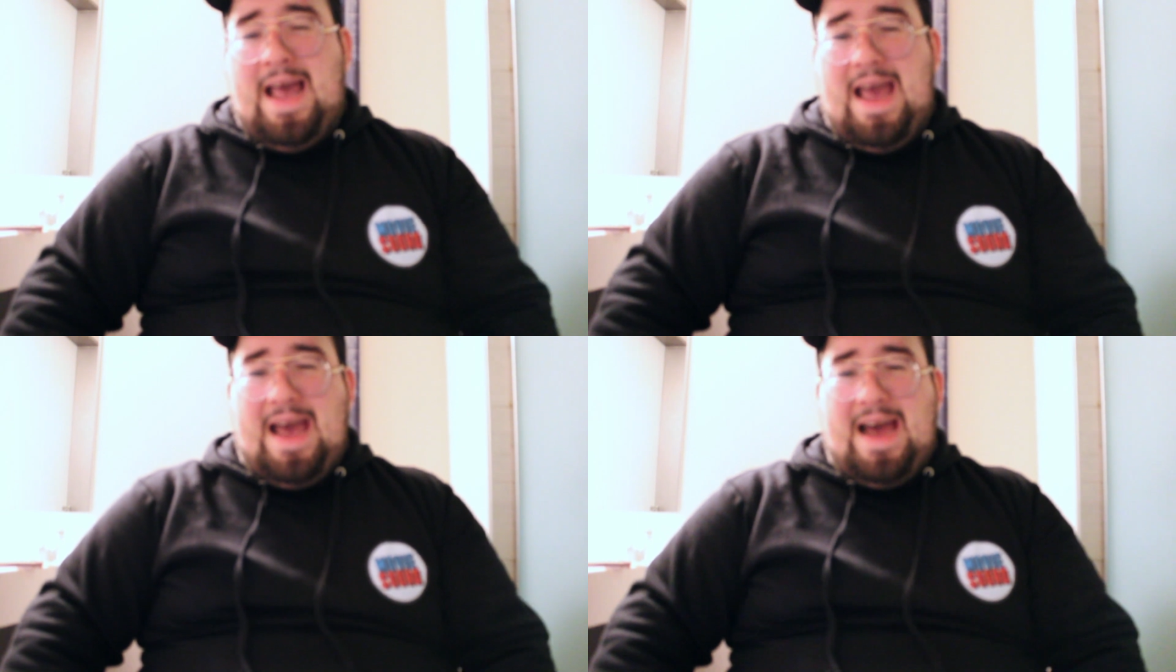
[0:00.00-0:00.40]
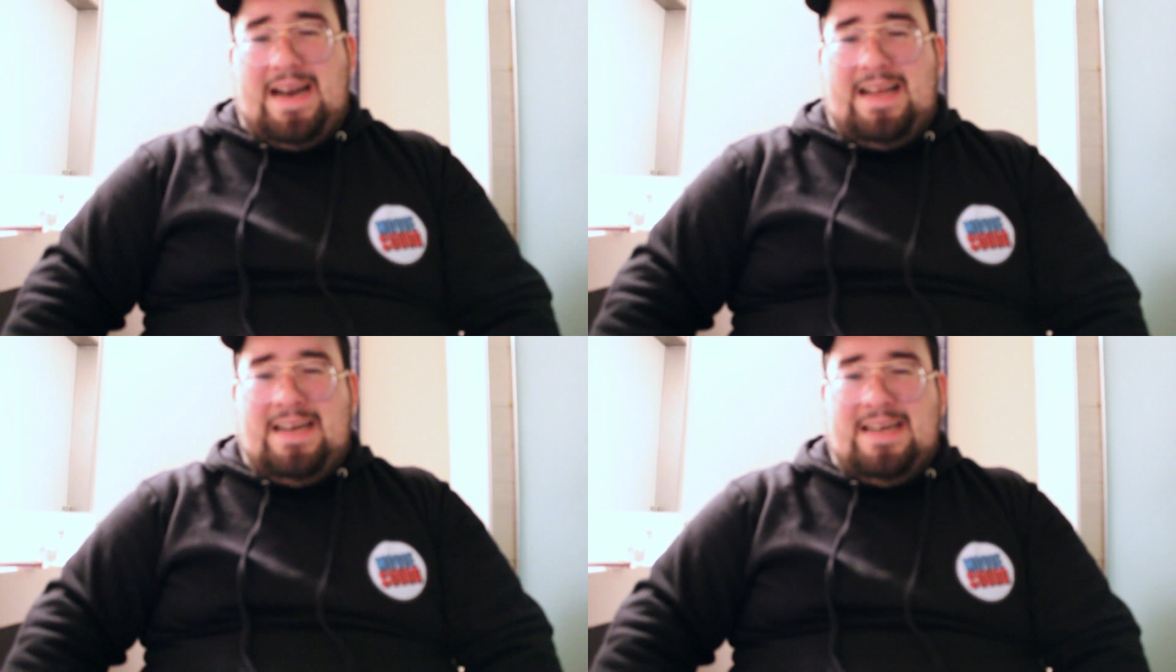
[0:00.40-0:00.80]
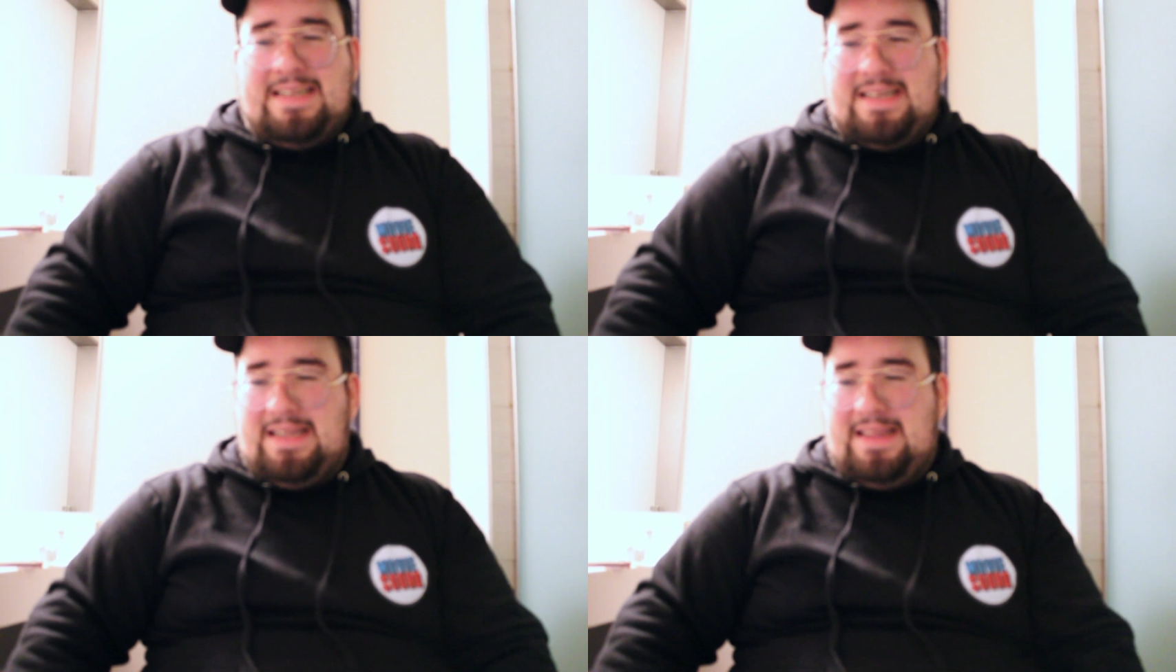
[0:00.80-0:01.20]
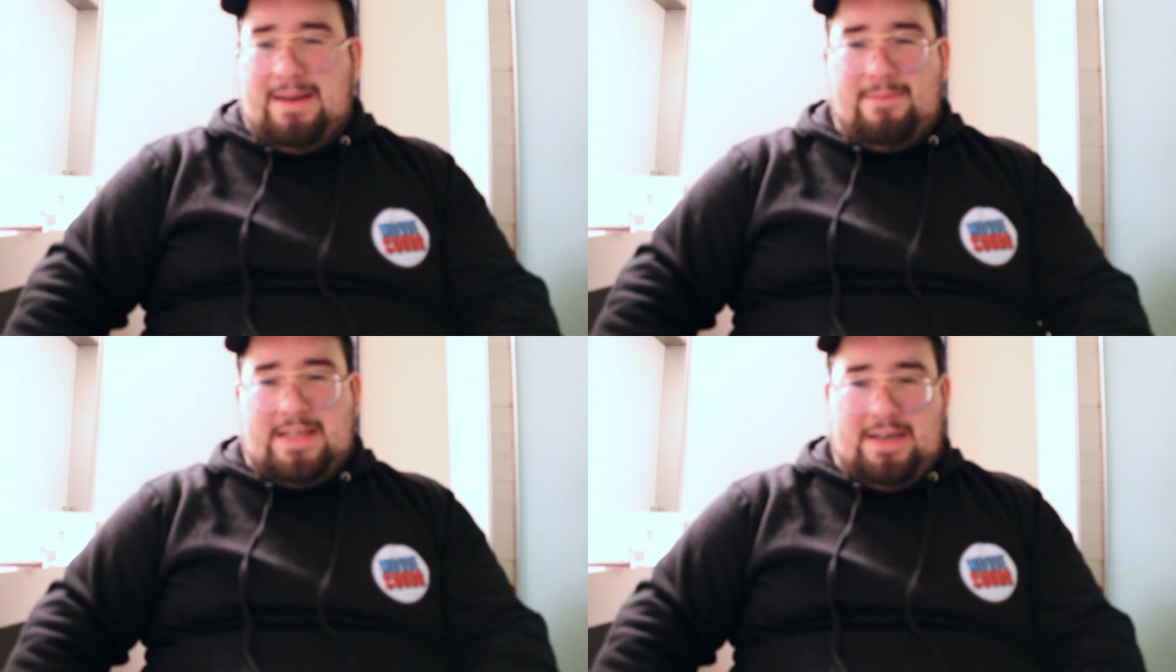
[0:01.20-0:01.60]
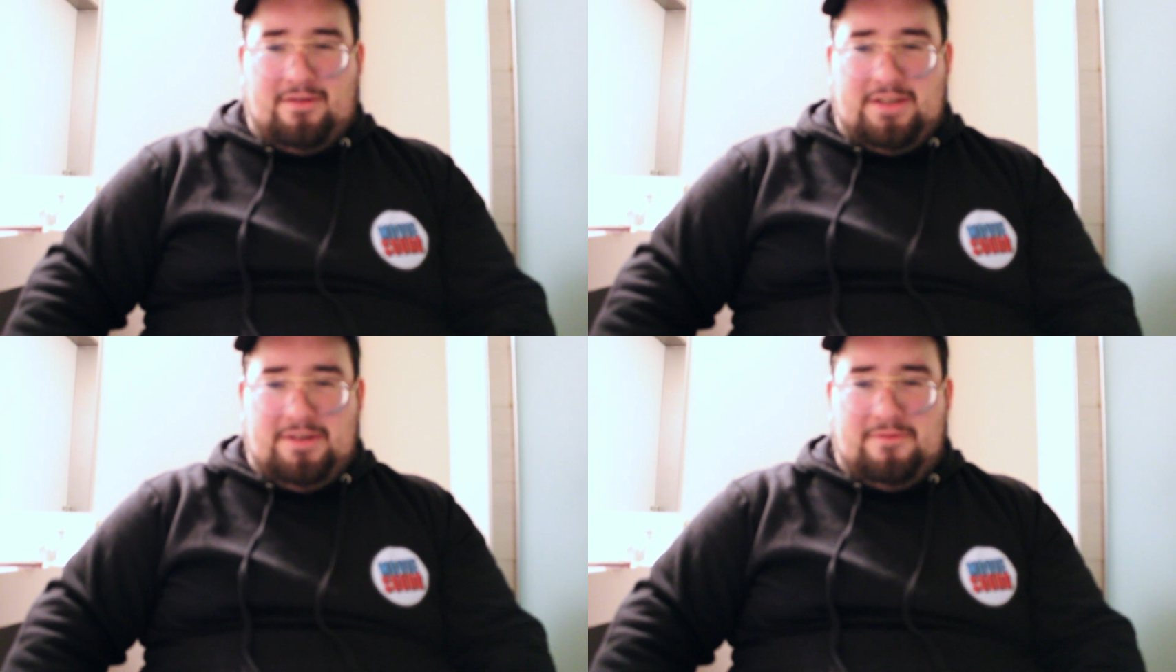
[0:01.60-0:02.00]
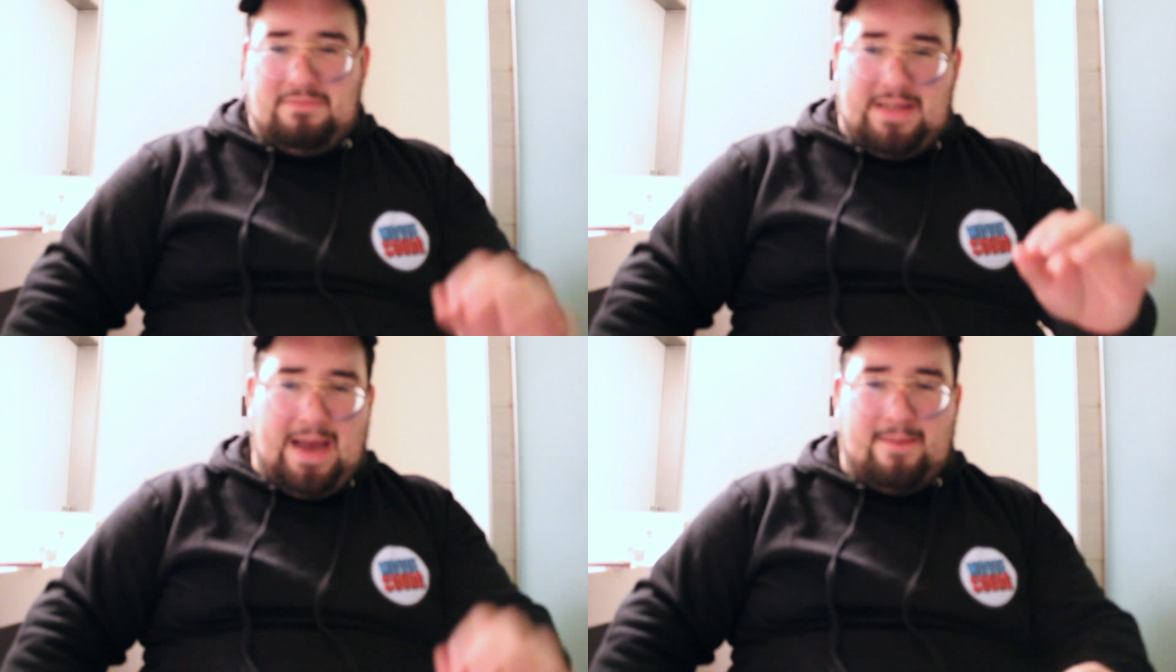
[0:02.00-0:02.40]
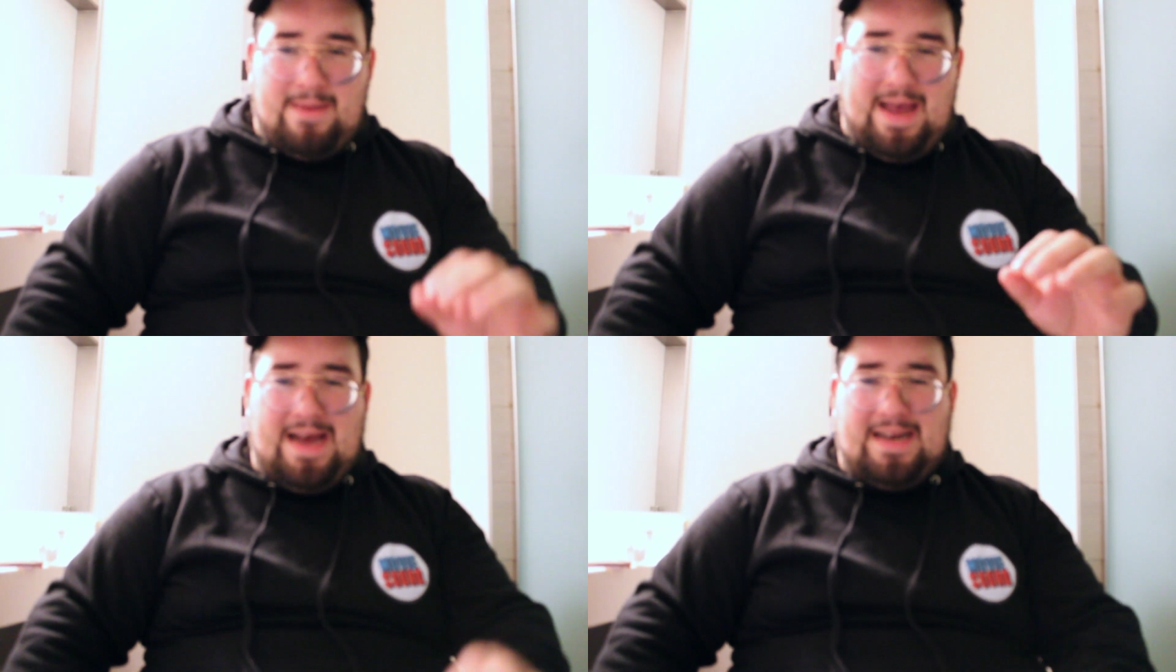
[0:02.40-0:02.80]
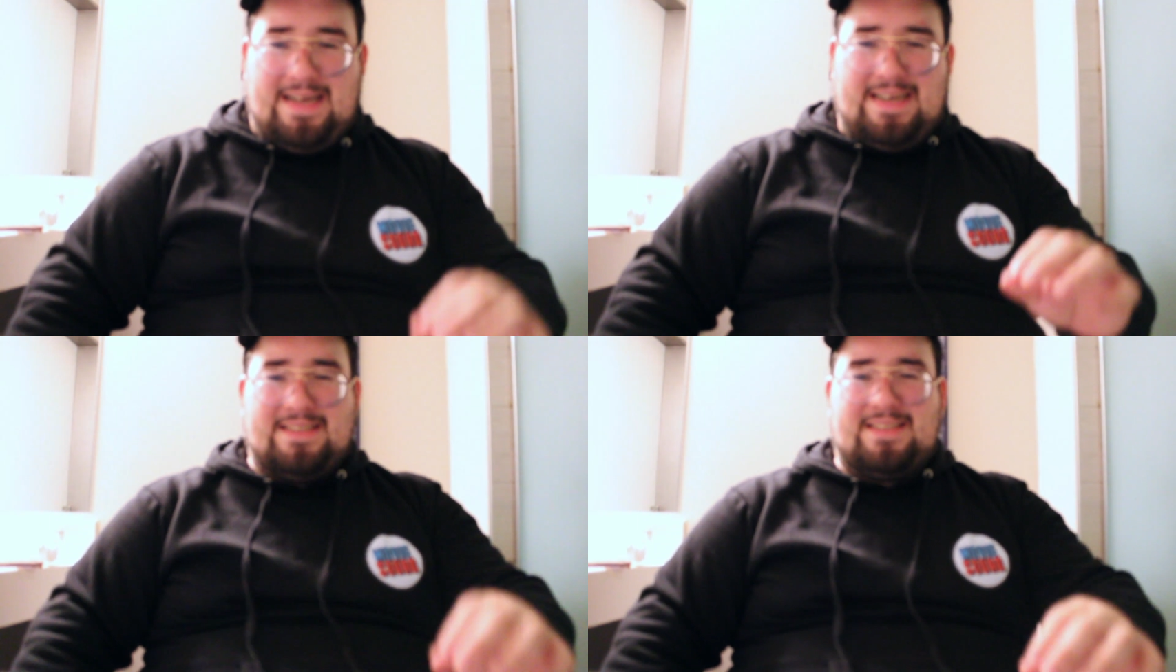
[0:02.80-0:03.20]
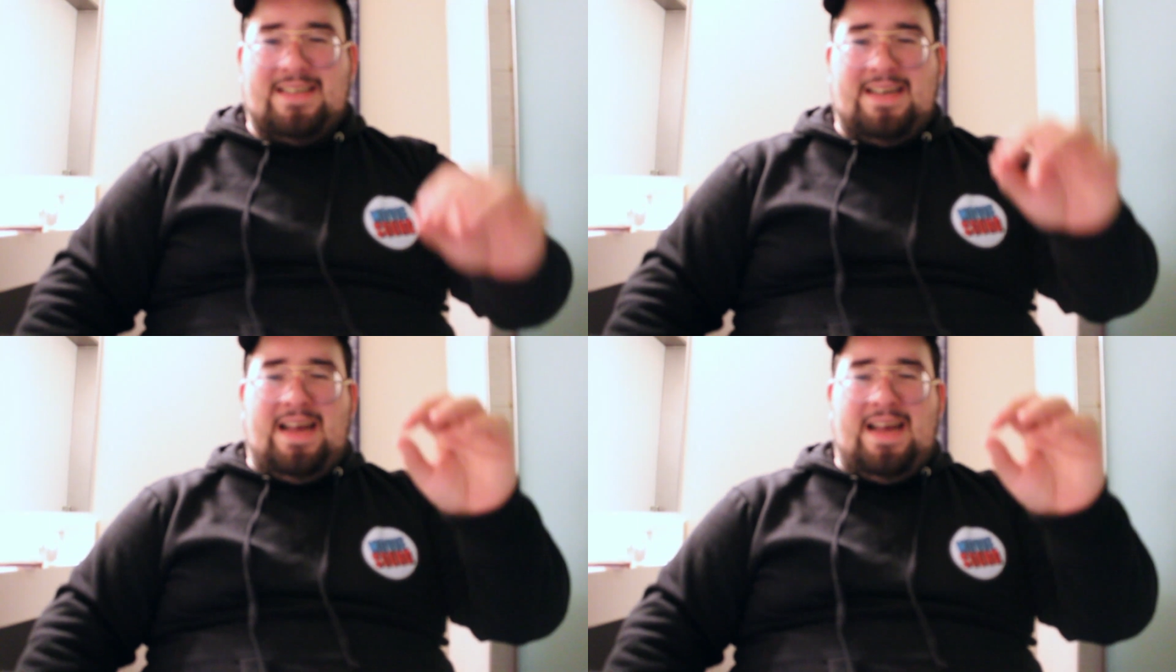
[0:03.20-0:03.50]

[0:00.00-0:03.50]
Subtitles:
And let me tell you, that man is